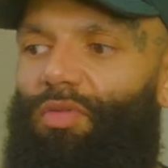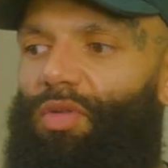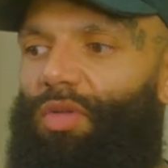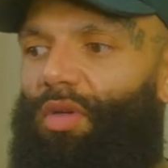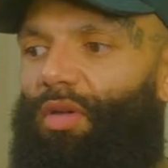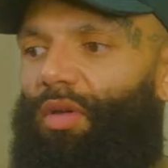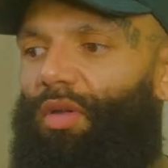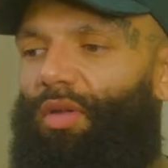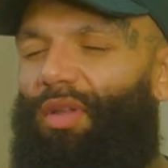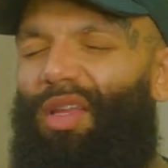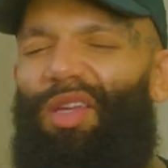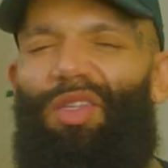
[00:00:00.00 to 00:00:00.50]

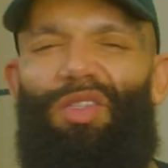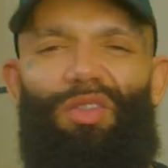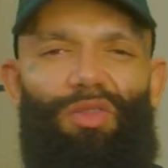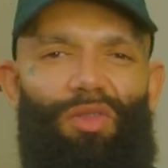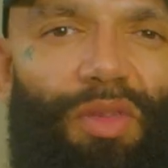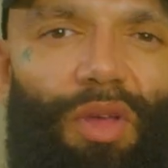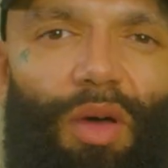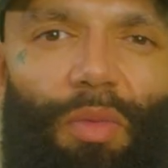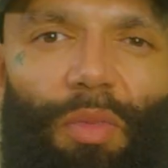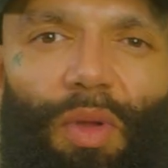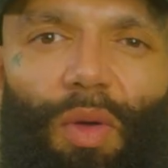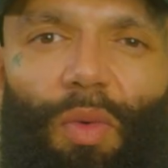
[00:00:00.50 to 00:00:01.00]
So that's
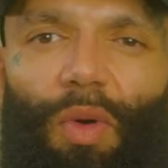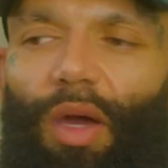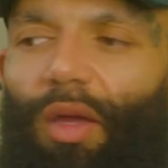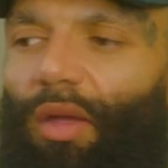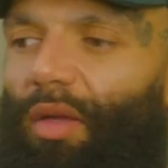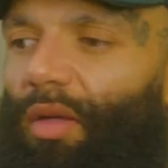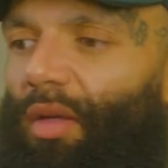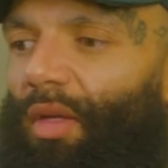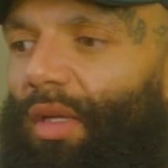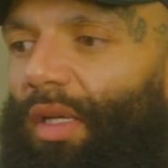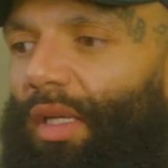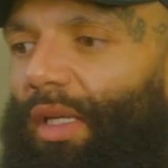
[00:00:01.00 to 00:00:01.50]
normally why
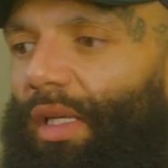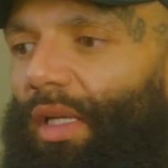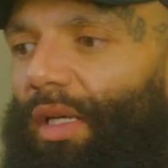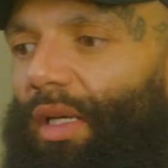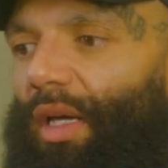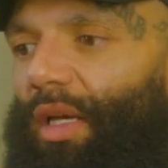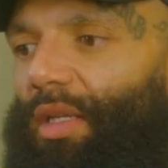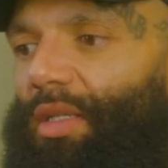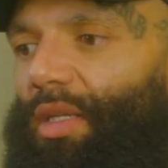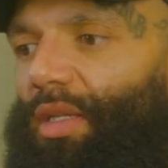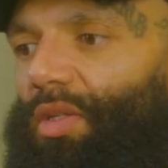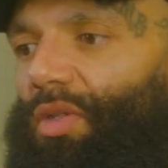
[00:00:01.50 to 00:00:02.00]

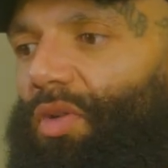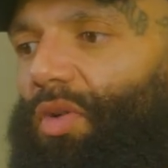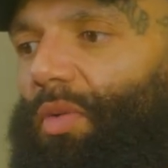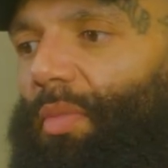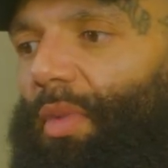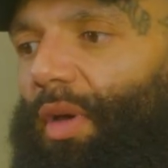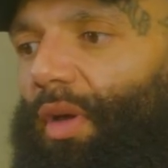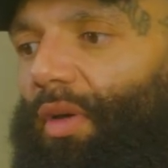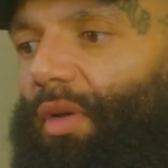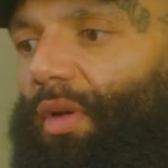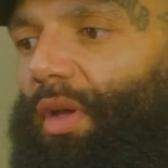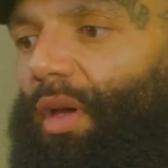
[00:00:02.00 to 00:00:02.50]
I tend to cut
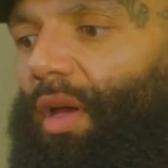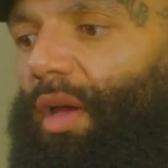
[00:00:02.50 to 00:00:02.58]
my own